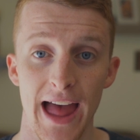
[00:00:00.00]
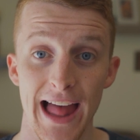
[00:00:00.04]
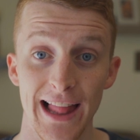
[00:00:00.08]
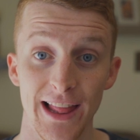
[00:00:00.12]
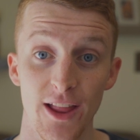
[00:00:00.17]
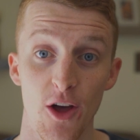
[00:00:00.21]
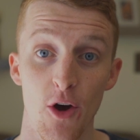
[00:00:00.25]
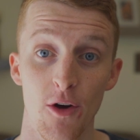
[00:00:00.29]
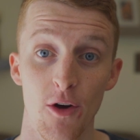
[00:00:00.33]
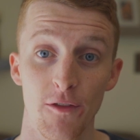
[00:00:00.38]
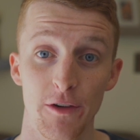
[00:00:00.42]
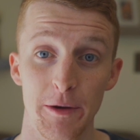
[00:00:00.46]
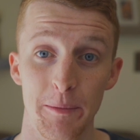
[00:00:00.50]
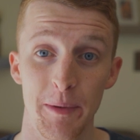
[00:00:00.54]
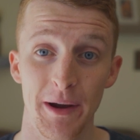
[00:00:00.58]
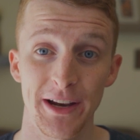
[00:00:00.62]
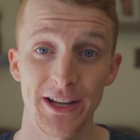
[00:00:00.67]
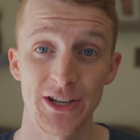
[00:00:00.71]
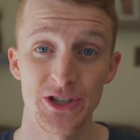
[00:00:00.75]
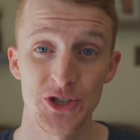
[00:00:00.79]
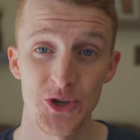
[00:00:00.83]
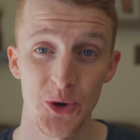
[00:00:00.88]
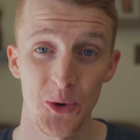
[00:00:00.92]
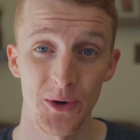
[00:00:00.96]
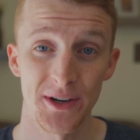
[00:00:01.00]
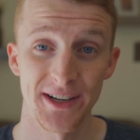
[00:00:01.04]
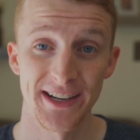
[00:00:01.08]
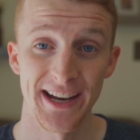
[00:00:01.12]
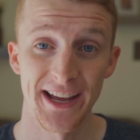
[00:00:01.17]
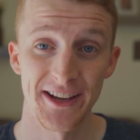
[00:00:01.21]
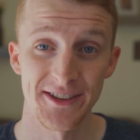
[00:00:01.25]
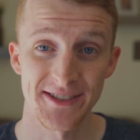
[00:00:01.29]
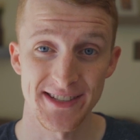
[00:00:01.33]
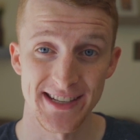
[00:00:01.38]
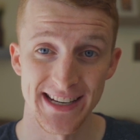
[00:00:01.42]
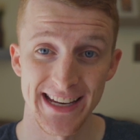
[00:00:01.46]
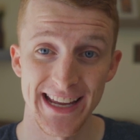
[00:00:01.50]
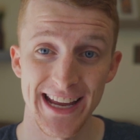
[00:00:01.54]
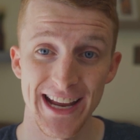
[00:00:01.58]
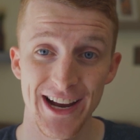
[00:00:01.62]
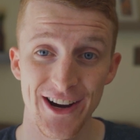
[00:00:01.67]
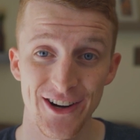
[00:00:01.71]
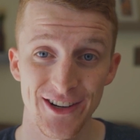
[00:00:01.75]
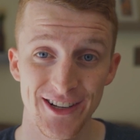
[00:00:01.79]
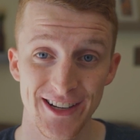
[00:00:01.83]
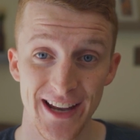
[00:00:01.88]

Hello everybody, Jordan Nelson here.